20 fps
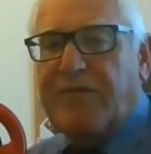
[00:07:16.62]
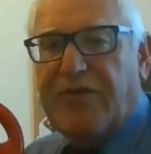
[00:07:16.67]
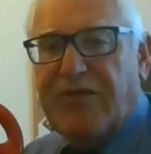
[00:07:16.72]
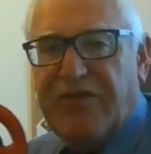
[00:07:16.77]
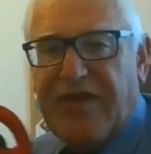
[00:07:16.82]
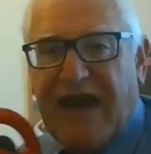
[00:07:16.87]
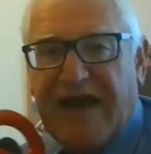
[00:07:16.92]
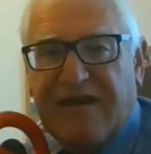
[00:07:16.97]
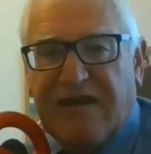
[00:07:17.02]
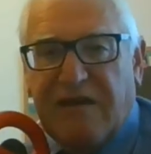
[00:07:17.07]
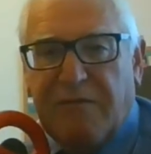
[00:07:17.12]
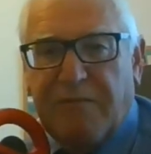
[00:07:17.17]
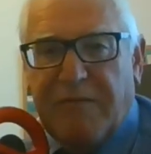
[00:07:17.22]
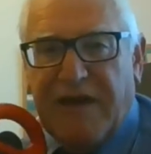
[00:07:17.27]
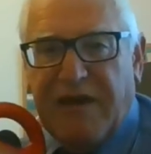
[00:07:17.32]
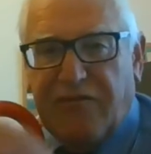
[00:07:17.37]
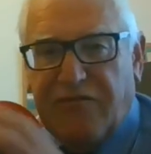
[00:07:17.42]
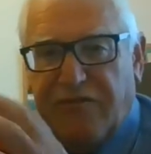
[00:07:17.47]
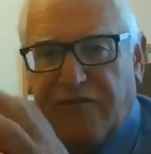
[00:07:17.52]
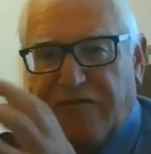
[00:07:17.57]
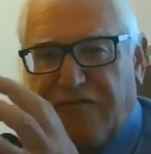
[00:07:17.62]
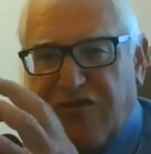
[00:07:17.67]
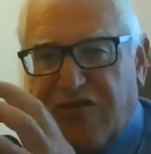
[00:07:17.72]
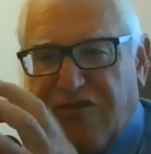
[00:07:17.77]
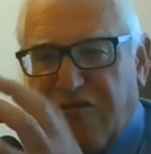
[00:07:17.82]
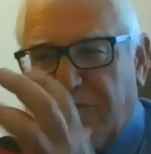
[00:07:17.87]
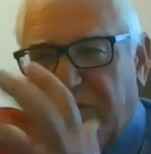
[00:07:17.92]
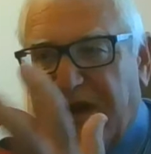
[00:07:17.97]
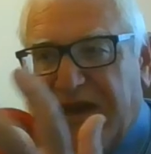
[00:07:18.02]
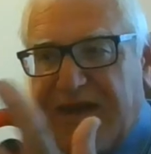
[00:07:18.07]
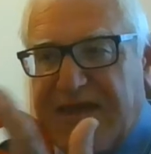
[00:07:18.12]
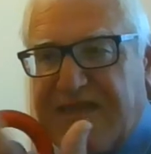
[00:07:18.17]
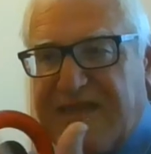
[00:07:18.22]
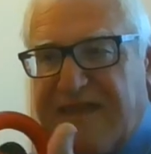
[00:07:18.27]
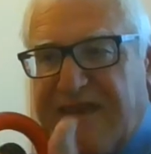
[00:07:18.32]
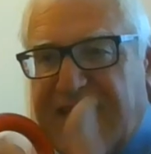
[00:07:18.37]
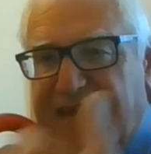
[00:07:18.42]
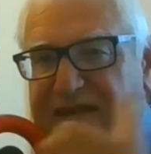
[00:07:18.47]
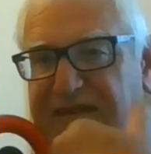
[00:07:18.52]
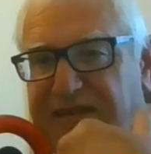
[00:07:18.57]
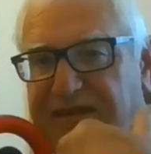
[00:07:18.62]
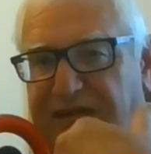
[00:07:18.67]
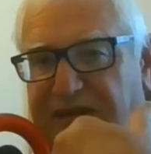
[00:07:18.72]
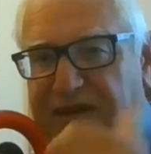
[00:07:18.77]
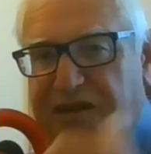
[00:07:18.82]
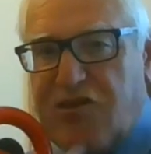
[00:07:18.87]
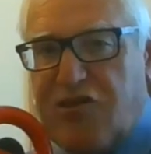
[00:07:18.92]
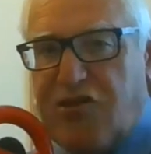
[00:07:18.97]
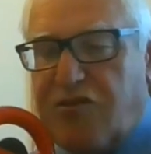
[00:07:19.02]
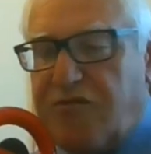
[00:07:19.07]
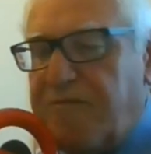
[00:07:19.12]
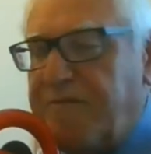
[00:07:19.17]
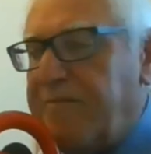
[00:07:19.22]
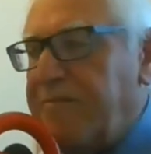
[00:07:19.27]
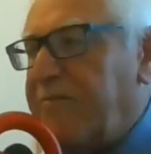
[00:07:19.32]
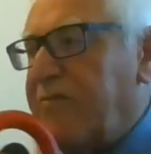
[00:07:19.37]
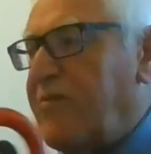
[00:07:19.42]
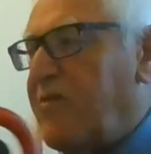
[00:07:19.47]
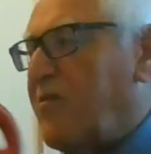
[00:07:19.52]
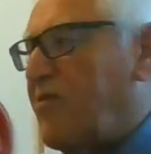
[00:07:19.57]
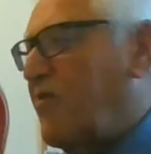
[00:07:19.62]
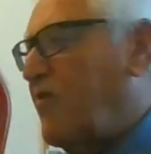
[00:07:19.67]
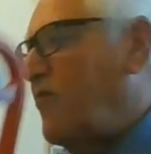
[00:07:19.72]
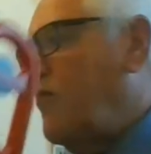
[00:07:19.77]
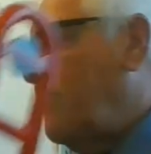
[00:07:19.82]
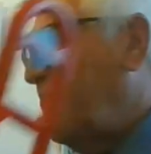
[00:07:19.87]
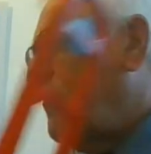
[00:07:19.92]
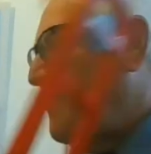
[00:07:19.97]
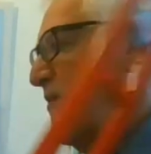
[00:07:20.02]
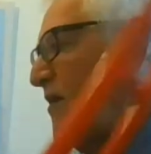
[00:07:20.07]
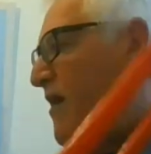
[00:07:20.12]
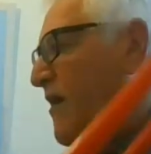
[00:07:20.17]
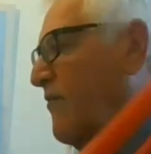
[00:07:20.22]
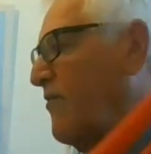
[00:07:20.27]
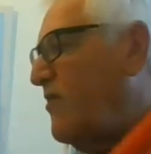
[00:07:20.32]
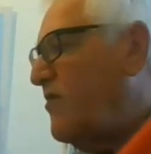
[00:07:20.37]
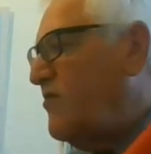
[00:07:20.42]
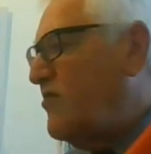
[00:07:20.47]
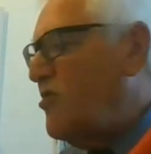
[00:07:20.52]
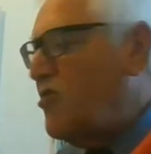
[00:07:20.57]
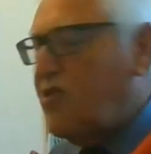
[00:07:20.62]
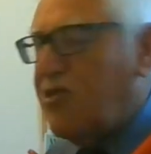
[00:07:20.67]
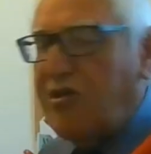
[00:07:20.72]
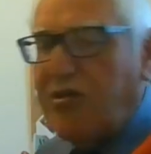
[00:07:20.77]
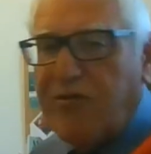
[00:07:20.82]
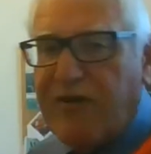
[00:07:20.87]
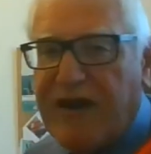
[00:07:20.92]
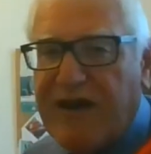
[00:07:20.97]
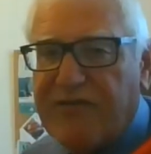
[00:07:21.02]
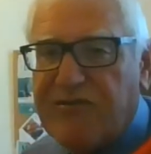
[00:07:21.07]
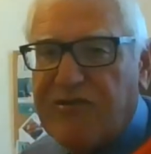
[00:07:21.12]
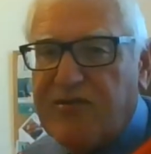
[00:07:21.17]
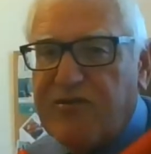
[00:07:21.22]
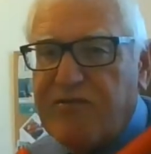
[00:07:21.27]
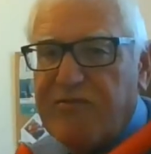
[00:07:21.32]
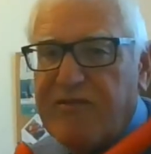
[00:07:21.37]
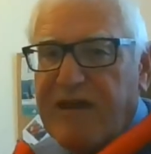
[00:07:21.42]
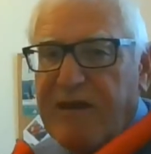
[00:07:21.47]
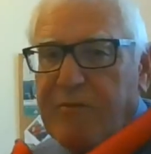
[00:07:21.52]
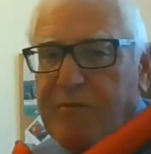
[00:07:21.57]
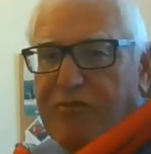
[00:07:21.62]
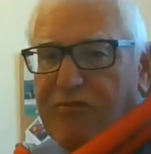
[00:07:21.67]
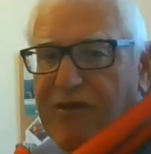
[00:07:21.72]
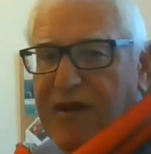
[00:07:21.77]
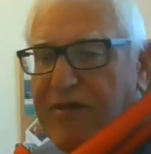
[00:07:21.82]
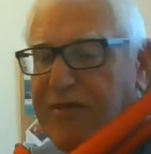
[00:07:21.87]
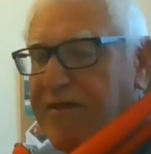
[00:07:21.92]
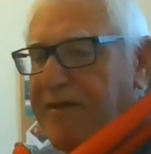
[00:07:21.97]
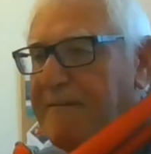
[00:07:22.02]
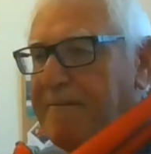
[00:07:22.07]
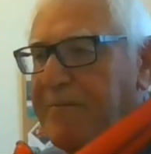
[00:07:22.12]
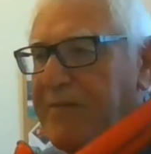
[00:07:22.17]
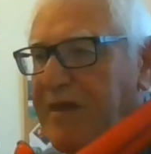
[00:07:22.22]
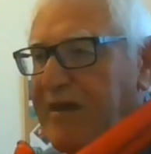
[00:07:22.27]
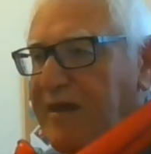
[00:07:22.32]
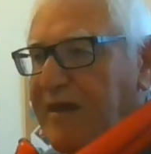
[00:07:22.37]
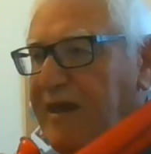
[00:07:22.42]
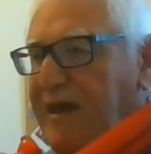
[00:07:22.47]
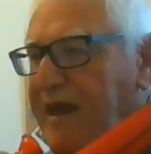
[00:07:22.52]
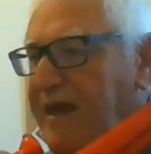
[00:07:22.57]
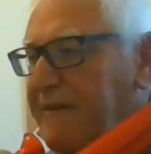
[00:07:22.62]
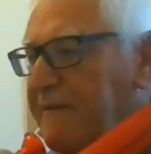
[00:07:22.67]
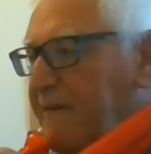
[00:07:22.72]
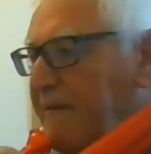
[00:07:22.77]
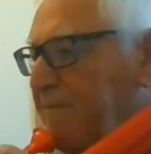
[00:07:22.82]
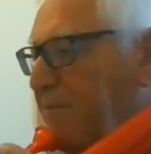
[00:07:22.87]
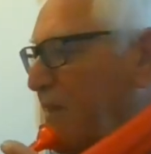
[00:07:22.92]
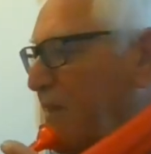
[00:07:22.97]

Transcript: that amount of space inside you. So I'm going to show you how to do that breath again.